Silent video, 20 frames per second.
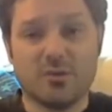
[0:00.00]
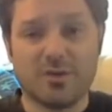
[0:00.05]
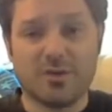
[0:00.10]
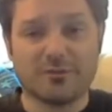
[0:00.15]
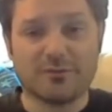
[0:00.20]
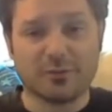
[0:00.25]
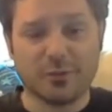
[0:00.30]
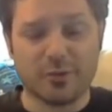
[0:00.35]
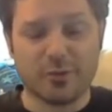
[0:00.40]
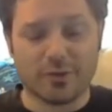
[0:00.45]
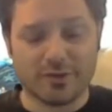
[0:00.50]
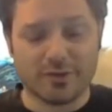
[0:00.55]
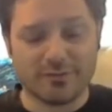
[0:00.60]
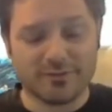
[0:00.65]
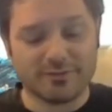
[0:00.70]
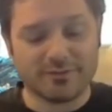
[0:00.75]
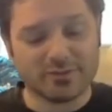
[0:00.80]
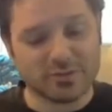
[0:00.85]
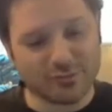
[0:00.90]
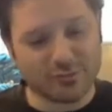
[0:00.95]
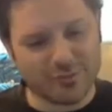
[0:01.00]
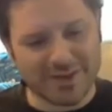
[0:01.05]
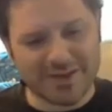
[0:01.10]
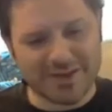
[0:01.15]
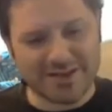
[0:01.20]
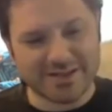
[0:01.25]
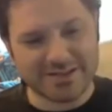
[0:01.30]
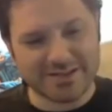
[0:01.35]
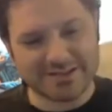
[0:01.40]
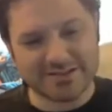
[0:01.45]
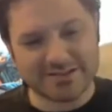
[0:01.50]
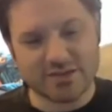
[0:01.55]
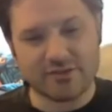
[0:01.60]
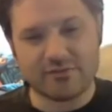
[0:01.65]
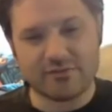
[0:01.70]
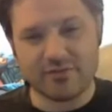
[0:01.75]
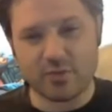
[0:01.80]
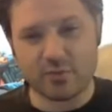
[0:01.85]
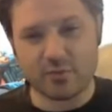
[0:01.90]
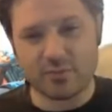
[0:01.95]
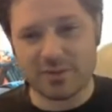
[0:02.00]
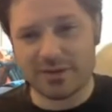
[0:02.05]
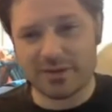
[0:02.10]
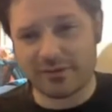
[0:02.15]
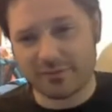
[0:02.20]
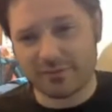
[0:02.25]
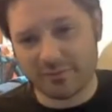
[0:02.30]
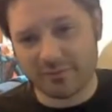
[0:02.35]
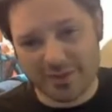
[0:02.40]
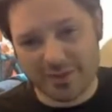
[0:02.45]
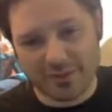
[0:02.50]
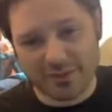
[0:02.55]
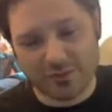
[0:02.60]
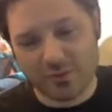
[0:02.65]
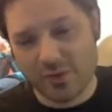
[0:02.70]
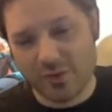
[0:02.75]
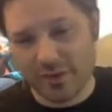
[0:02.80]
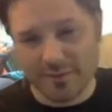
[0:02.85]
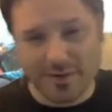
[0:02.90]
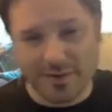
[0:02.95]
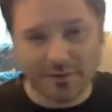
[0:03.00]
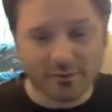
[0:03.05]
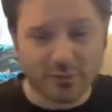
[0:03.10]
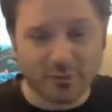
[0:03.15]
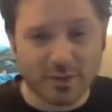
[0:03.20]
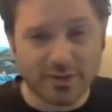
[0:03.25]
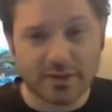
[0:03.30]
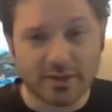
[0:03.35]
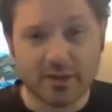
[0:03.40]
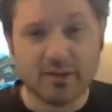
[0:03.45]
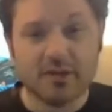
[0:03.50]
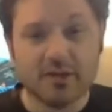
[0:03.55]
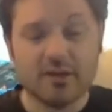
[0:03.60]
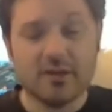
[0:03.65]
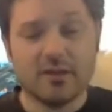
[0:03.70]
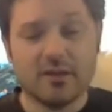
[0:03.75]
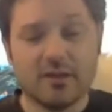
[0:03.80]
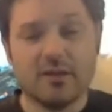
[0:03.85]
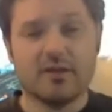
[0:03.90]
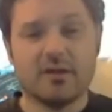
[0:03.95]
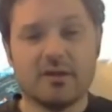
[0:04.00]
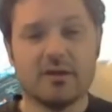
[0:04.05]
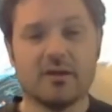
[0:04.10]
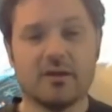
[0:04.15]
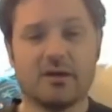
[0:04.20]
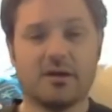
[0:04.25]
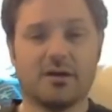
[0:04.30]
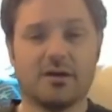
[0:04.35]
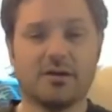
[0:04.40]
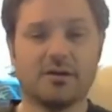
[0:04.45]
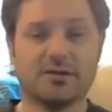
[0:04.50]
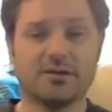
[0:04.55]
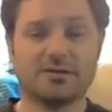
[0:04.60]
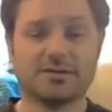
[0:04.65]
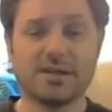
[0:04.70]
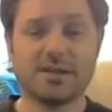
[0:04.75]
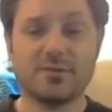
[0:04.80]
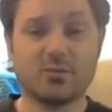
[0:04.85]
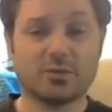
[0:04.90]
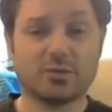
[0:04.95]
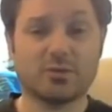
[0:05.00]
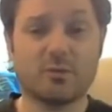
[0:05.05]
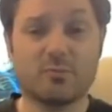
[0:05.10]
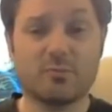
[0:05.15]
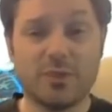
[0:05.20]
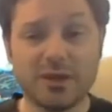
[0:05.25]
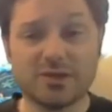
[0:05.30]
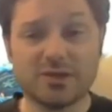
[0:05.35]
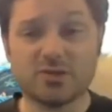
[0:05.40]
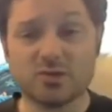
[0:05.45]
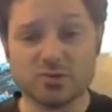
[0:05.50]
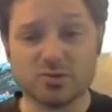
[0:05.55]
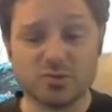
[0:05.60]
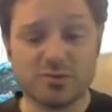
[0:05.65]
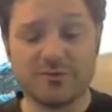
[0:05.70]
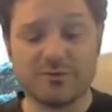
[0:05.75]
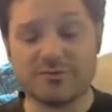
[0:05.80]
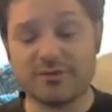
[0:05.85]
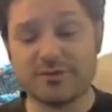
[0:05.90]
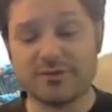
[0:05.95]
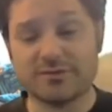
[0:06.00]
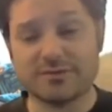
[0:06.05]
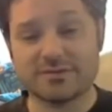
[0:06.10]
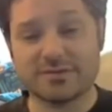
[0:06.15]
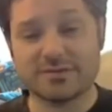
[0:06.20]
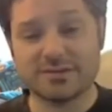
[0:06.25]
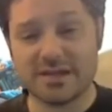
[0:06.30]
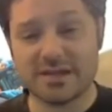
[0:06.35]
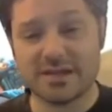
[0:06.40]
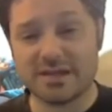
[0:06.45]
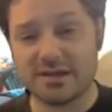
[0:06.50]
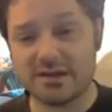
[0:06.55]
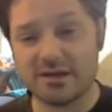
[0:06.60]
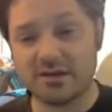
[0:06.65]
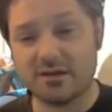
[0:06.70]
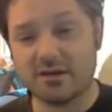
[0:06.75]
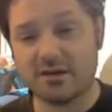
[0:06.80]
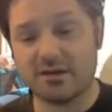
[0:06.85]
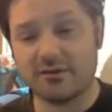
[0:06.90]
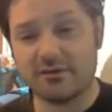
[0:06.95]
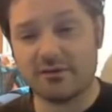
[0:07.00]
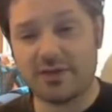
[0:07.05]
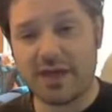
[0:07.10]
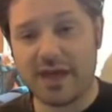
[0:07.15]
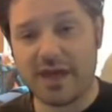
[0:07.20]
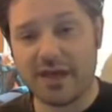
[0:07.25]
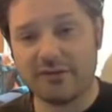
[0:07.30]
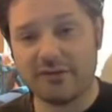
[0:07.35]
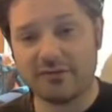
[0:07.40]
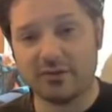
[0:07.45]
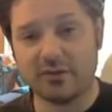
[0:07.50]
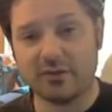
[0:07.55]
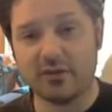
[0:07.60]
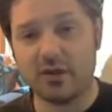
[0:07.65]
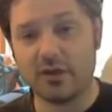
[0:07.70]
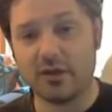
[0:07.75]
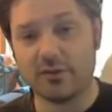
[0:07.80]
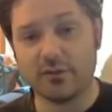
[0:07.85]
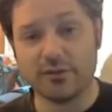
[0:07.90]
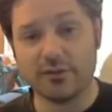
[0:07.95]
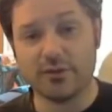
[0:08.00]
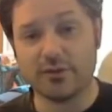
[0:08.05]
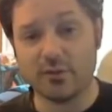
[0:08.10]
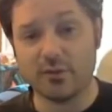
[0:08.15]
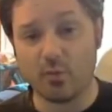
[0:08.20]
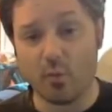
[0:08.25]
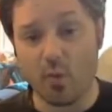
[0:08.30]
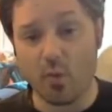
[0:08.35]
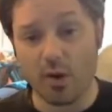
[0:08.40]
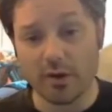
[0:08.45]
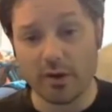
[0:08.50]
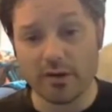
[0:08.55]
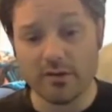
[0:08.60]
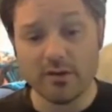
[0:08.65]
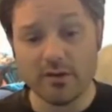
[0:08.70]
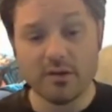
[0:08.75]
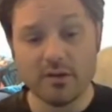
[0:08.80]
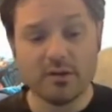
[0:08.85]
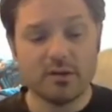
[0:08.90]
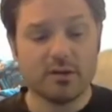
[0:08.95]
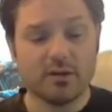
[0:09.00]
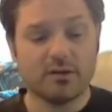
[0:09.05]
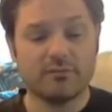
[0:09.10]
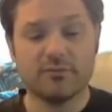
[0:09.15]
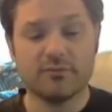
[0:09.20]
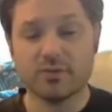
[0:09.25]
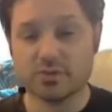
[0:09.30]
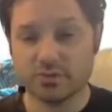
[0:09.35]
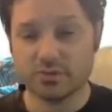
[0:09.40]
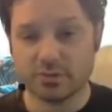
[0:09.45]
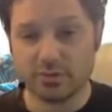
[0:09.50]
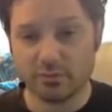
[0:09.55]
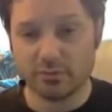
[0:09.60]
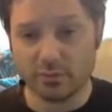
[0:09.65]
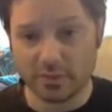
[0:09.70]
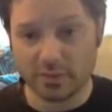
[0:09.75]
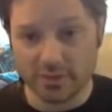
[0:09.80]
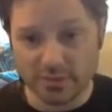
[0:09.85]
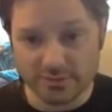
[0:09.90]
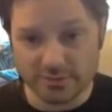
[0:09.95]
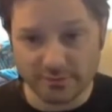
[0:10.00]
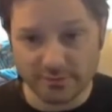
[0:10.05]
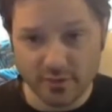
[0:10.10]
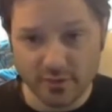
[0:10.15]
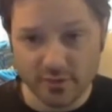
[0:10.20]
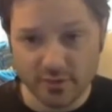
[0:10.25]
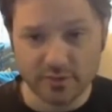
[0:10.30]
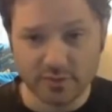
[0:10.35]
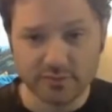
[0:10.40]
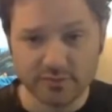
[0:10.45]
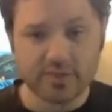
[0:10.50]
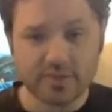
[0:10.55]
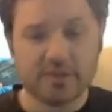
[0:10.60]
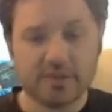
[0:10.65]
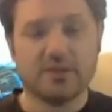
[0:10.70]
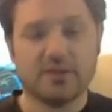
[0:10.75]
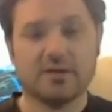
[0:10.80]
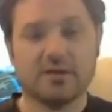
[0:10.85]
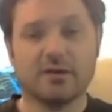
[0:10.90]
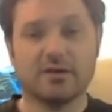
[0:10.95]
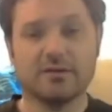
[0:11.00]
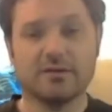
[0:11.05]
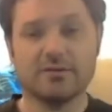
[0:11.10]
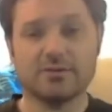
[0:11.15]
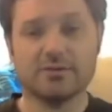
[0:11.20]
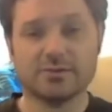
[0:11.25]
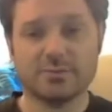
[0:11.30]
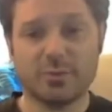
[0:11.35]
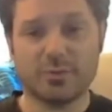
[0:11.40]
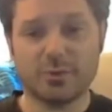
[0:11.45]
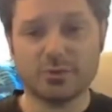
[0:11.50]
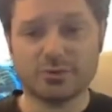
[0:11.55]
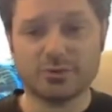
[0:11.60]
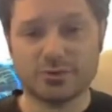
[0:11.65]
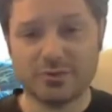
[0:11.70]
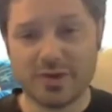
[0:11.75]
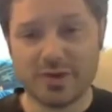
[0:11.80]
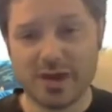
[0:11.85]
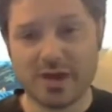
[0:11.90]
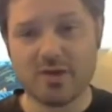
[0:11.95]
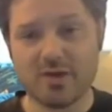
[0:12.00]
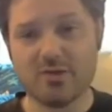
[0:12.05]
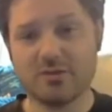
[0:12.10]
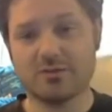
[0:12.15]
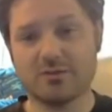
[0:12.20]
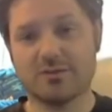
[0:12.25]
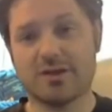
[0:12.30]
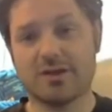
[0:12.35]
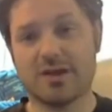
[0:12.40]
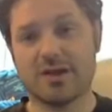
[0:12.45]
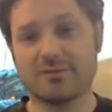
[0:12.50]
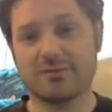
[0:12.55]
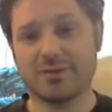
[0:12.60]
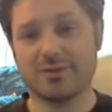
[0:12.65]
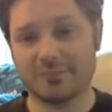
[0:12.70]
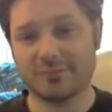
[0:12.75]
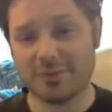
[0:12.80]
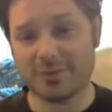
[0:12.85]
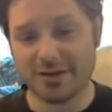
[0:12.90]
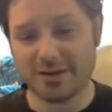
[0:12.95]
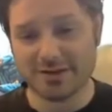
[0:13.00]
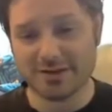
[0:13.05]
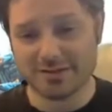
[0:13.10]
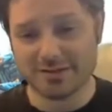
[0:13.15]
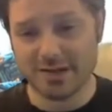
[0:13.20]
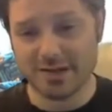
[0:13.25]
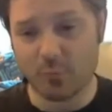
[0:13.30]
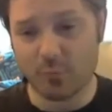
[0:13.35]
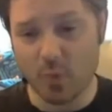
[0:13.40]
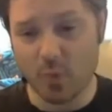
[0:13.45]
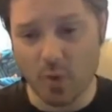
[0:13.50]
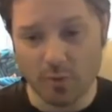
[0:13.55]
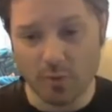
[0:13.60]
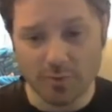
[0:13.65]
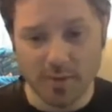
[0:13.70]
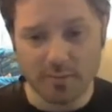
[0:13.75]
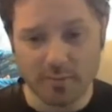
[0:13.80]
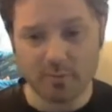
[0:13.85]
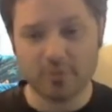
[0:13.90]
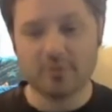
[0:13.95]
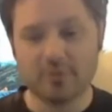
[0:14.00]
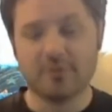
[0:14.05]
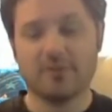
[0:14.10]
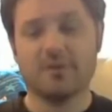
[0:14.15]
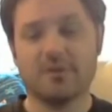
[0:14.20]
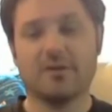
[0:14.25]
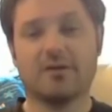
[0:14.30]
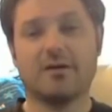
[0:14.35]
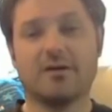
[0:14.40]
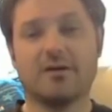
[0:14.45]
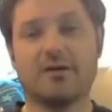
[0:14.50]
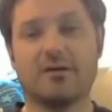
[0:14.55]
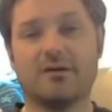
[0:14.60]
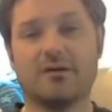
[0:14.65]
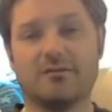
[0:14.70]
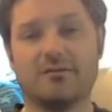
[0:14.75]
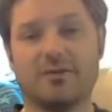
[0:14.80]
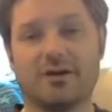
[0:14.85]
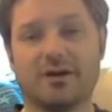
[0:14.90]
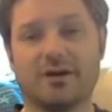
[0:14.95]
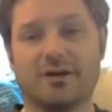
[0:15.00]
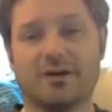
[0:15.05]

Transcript: We have to look, even if it's grainy cell phone pics from 20 miles away. Same with the pictures we've seen of Cavill, other than the one officially released photo. There's a poster now, I have it as my desktop wallpaper, of